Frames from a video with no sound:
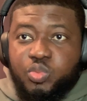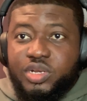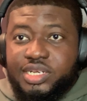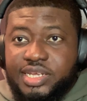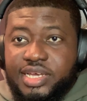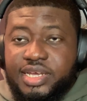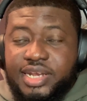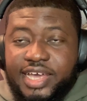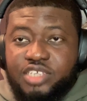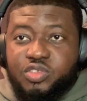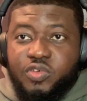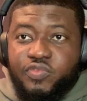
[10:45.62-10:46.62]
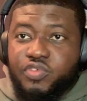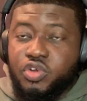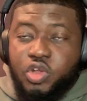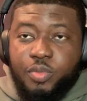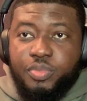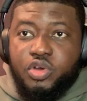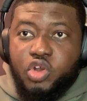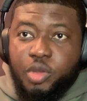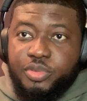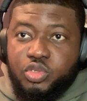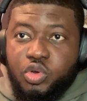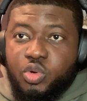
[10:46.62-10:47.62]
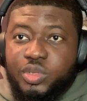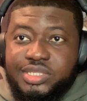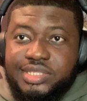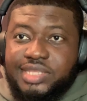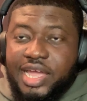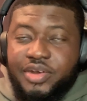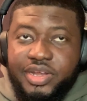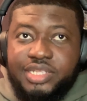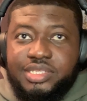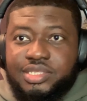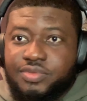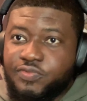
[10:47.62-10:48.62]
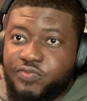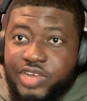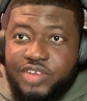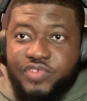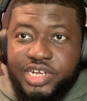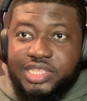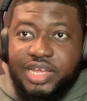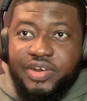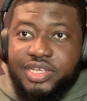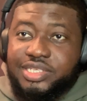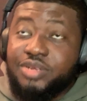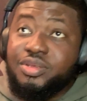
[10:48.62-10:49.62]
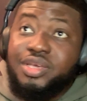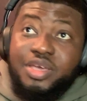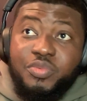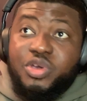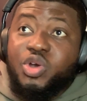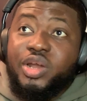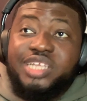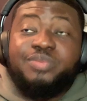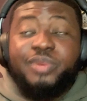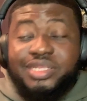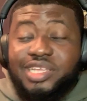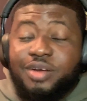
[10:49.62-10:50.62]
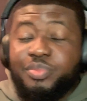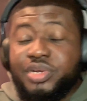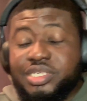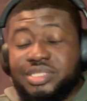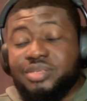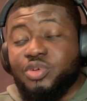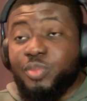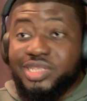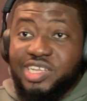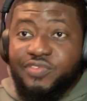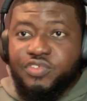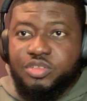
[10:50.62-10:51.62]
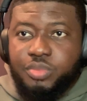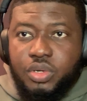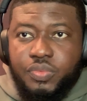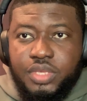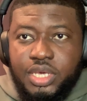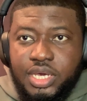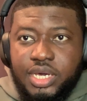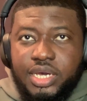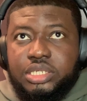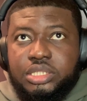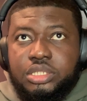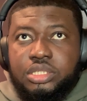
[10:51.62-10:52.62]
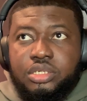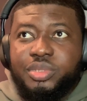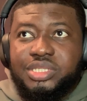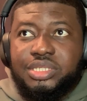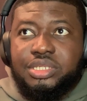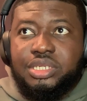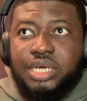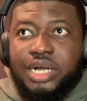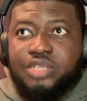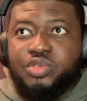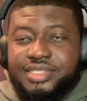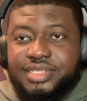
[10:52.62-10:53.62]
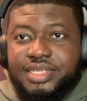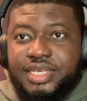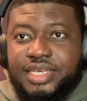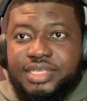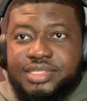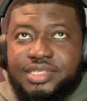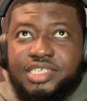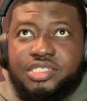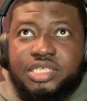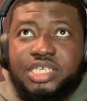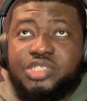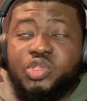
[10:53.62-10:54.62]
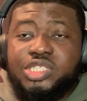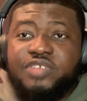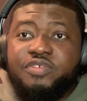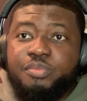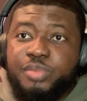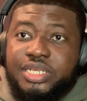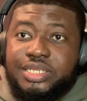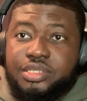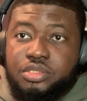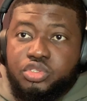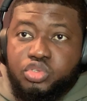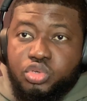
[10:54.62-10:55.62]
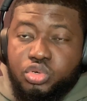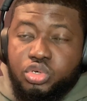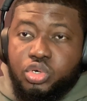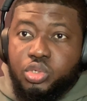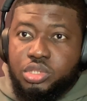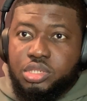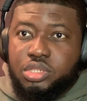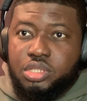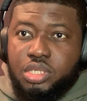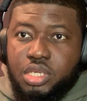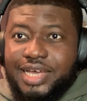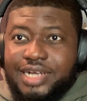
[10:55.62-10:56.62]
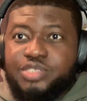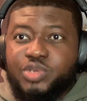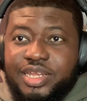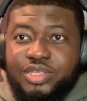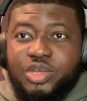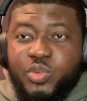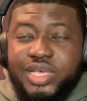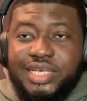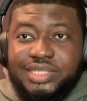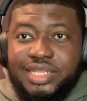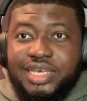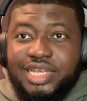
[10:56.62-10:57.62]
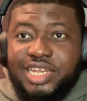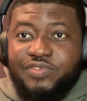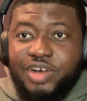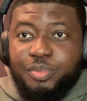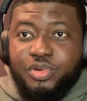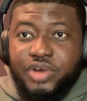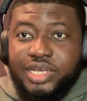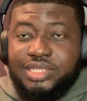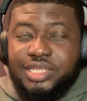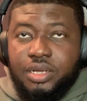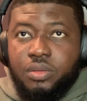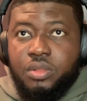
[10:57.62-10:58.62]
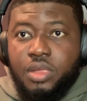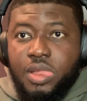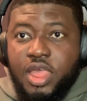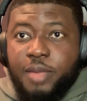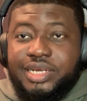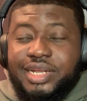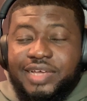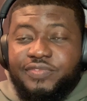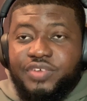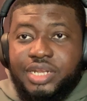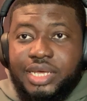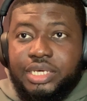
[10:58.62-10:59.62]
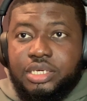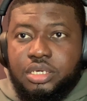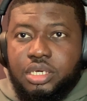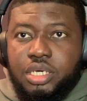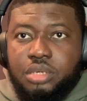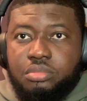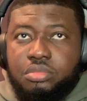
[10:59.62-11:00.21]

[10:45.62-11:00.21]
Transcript: But with the likes of Klopp is always direct, very, very direct, and we call it meta pressing or meta football. And Robertson, this season, he's not even been so good. He is the weakest link in Liverpool right now. But then I feel like